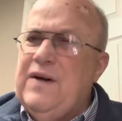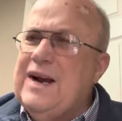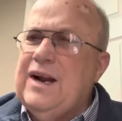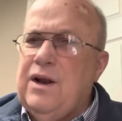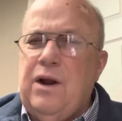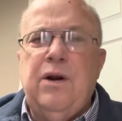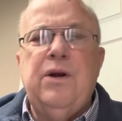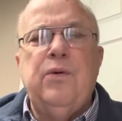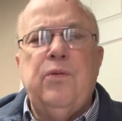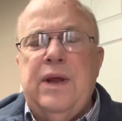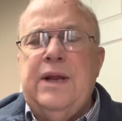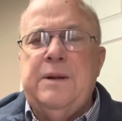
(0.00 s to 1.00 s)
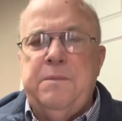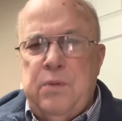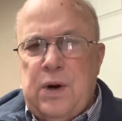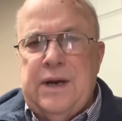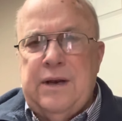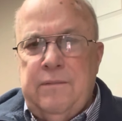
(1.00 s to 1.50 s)
I could learn to read in
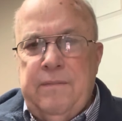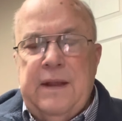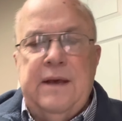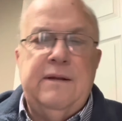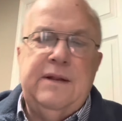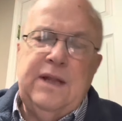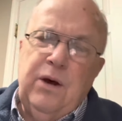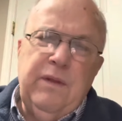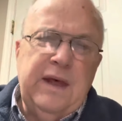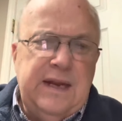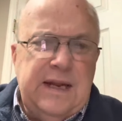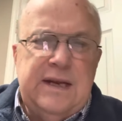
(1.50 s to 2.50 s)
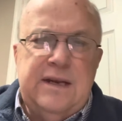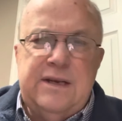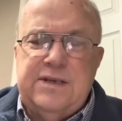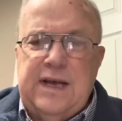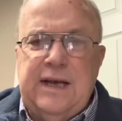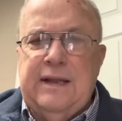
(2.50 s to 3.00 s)
Braille. No, they didn't
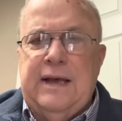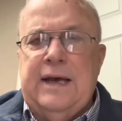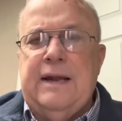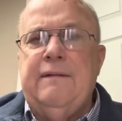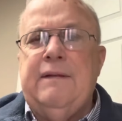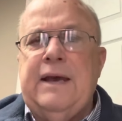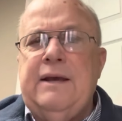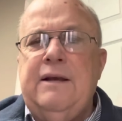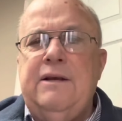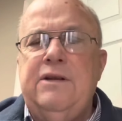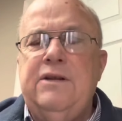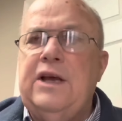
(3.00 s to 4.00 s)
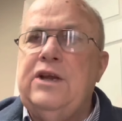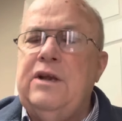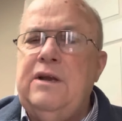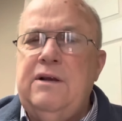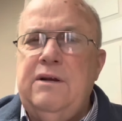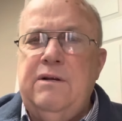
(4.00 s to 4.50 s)
say that. They
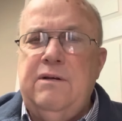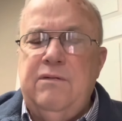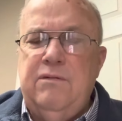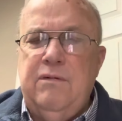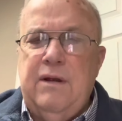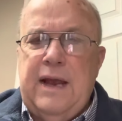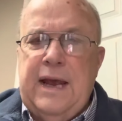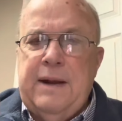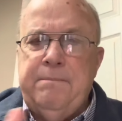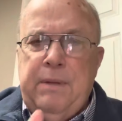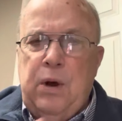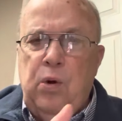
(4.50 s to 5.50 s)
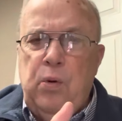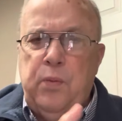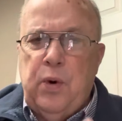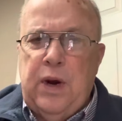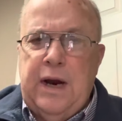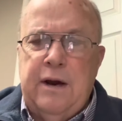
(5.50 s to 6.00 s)
had bold
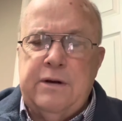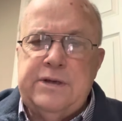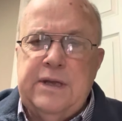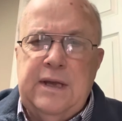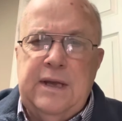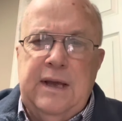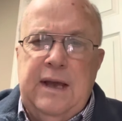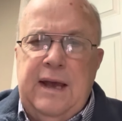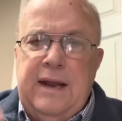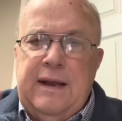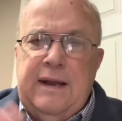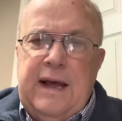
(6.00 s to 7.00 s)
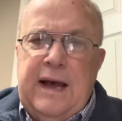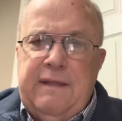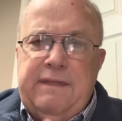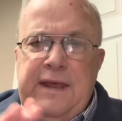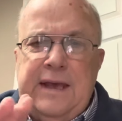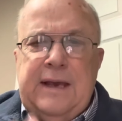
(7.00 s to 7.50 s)
prayers. And I
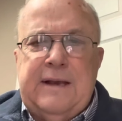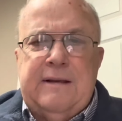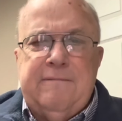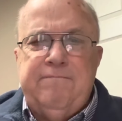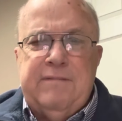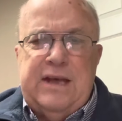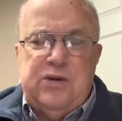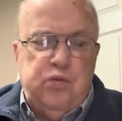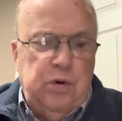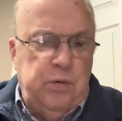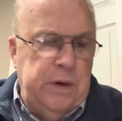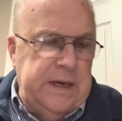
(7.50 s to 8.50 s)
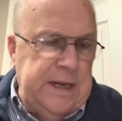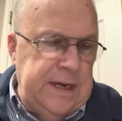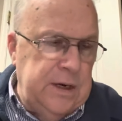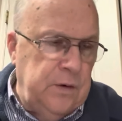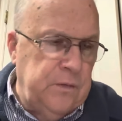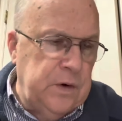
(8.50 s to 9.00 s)
think that's what we
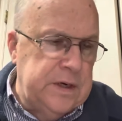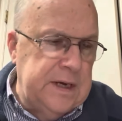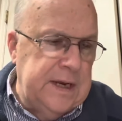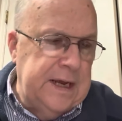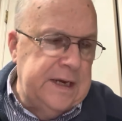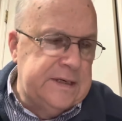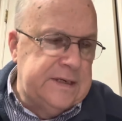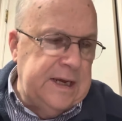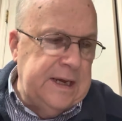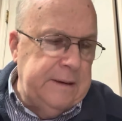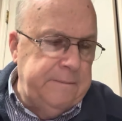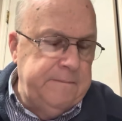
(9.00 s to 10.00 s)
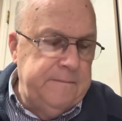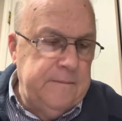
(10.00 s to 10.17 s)
need over in today's time.